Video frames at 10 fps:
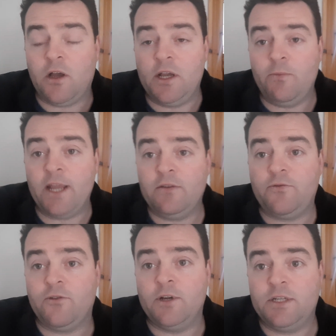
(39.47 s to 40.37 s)
I went
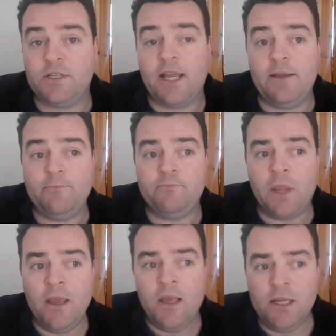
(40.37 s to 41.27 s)
for it the
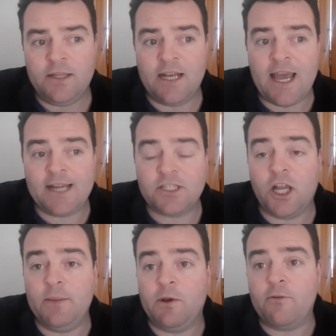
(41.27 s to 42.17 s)
last
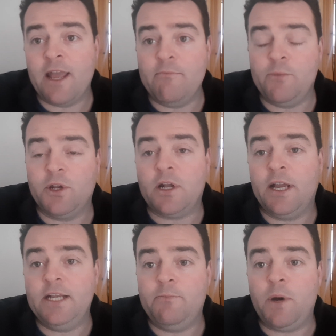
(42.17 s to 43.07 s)
time at Ren, but it
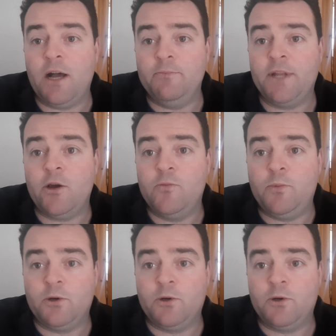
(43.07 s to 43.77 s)
kind of bombed out.